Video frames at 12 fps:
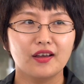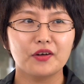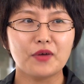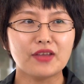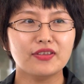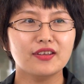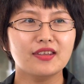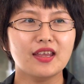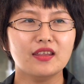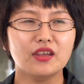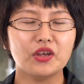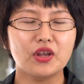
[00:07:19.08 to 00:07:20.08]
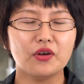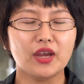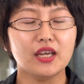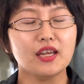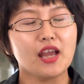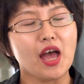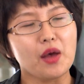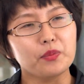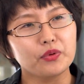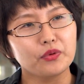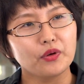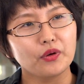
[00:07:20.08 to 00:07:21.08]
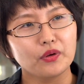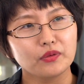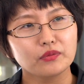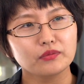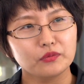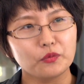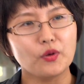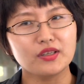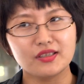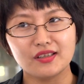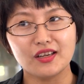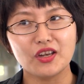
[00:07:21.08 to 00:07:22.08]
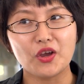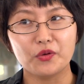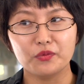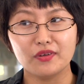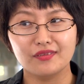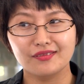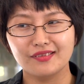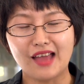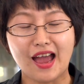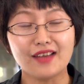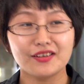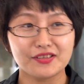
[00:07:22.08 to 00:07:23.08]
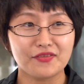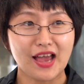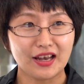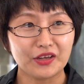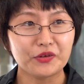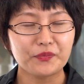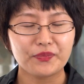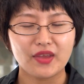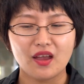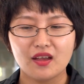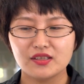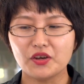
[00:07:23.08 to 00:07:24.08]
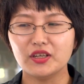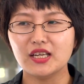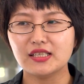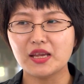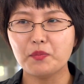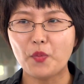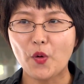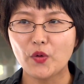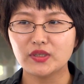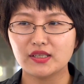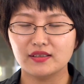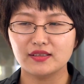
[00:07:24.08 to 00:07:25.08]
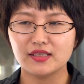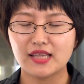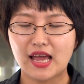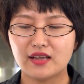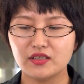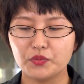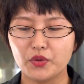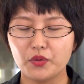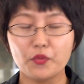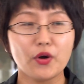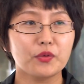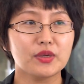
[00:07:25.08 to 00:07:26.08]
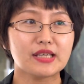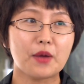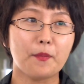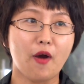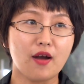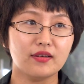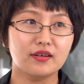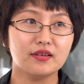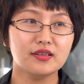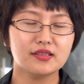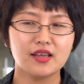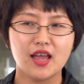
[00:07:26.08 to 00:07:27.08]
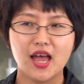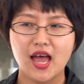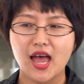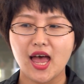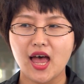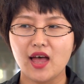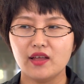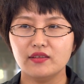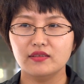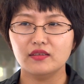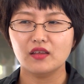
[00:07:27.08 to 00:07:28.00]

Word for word: rather than you know eating up what you know others value. So it is important that we work with our partners. Um,